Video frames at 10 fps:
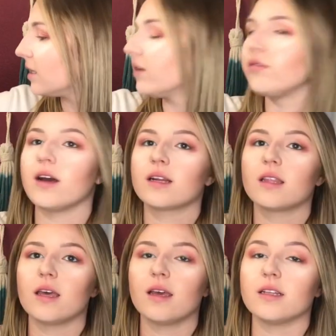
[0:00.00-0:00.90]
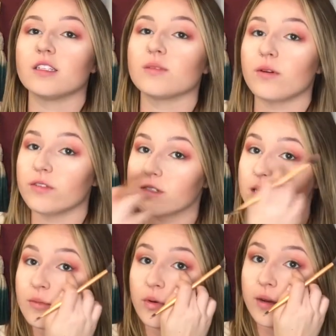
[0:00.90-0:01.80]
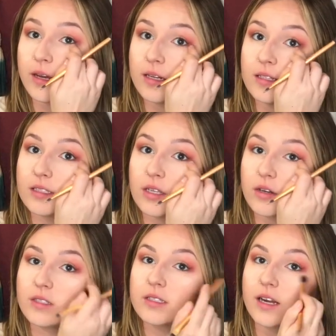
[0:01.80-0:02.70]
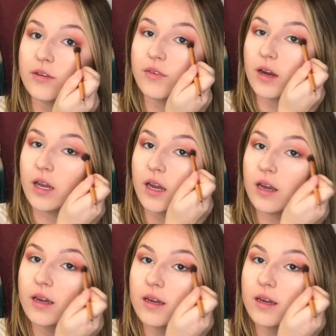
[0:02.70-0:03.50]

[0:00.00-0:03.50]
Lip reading: effect thing. This is my first time doing it, and so it's kind of funky.